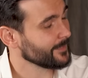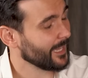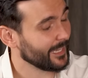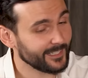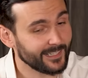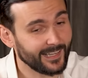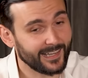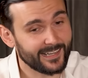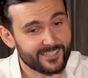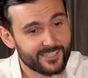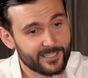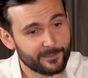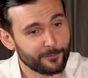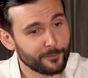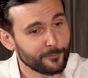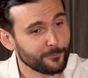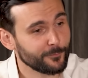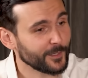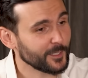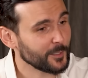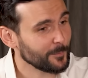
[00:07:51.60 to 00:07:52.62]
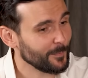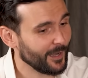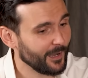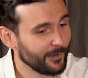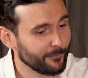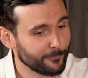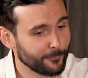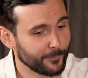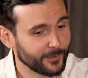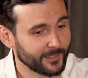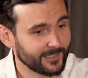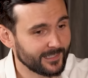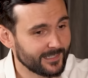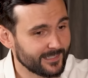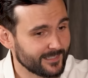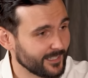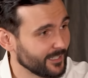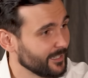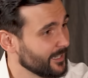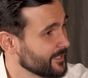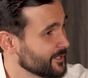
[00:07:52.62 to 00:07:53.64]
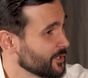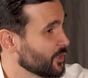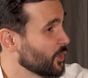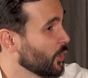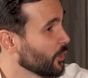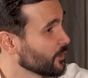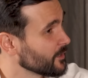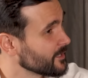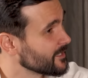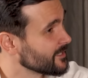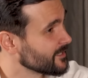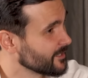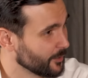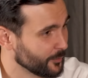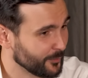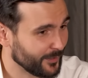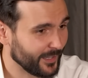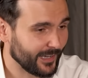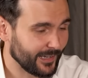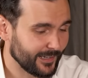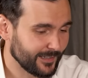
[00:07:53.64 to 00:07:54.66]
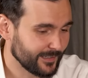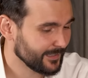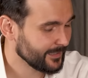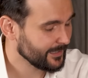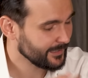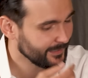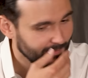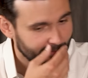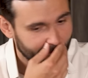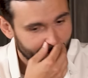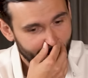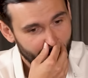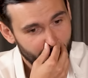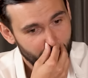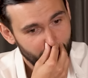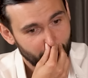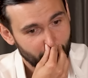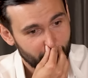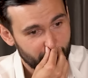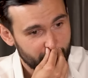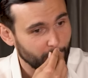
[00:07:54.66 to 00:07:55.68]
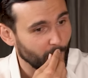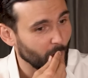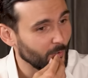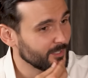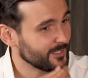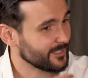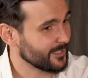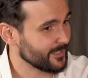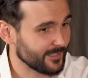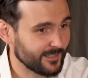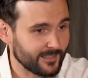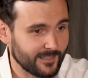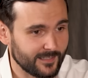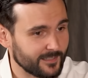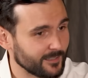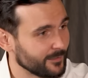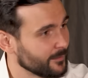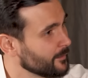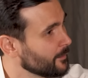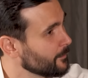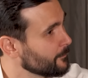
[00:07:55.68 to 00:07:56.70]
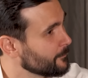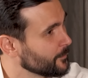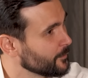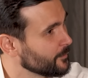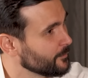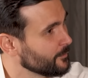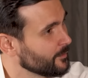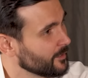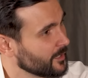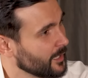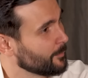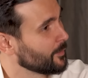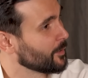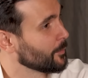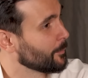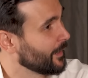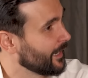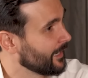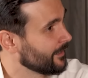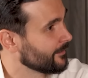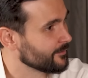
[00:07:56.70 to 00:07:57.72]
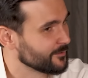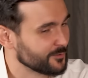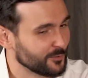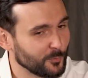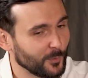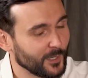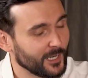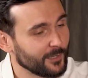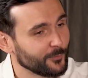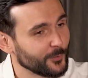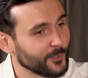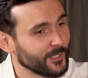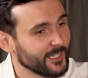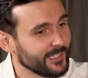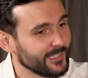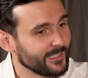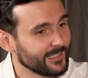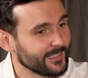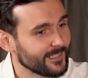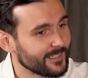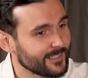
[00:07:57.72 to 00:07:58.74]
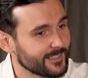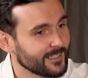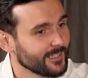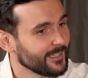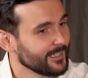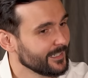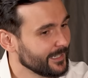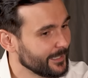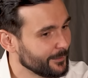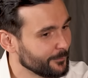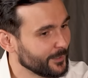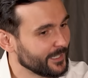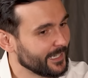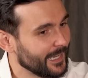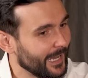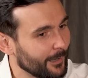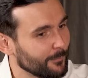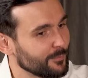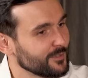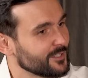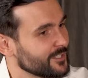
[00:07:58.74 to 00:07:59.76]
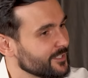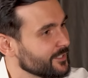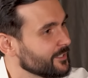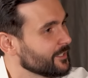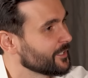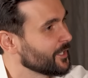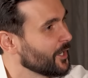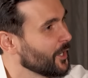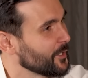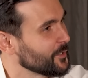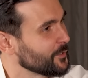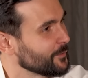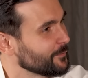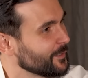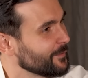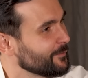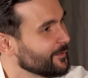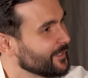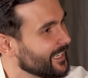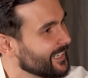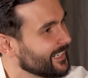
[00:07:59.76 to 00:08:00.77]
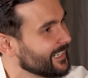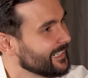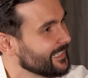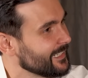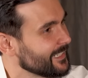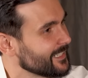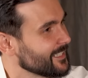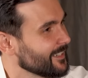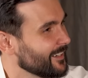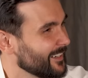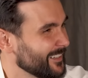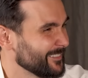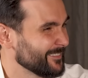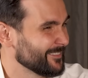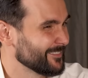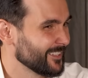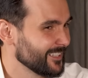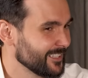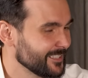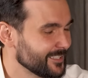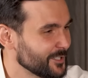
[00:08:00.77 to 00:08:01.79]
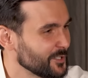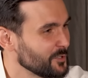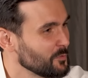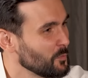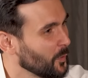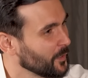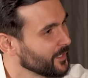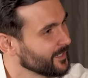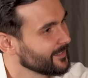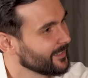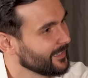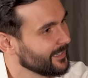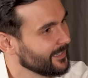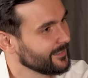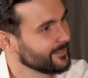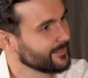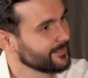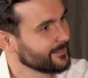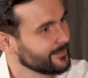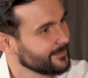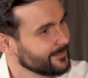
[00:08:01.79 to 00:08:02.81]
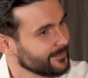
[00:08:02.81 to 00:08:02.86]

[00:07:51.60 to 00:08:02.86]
And actually, if you think about everything as a cost, so that those boxes as a couple of pounds or whatever it is, it really helps to kind of give you that clear sight of, do you want that